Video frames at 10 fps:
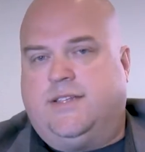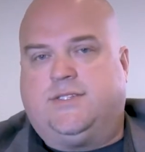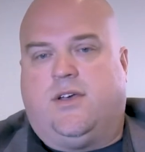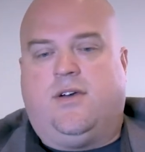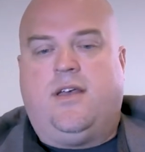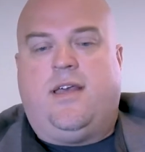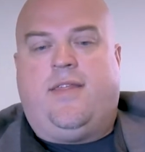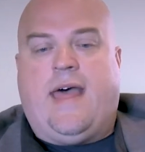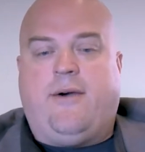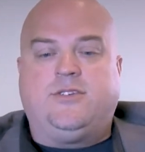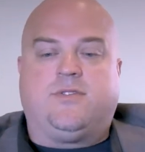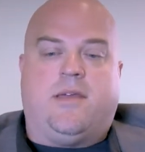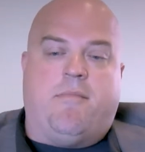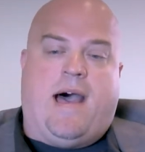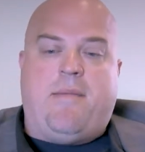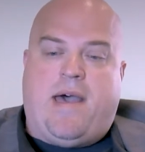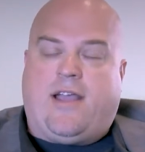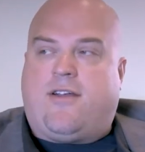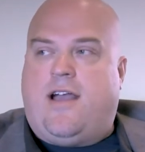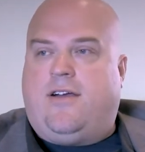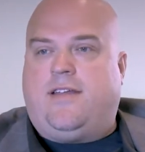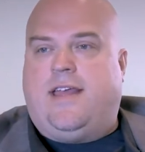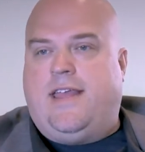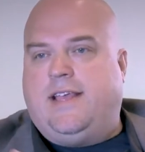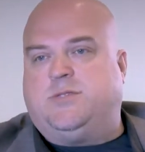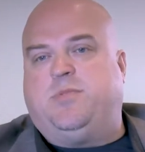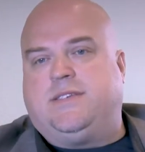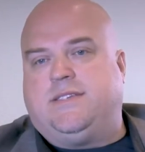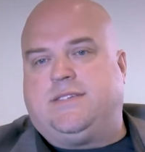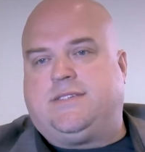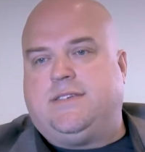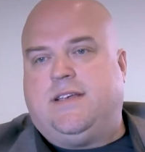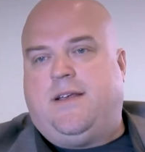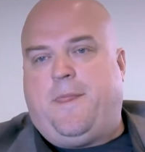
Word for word: Yes. And so that was really my background and his business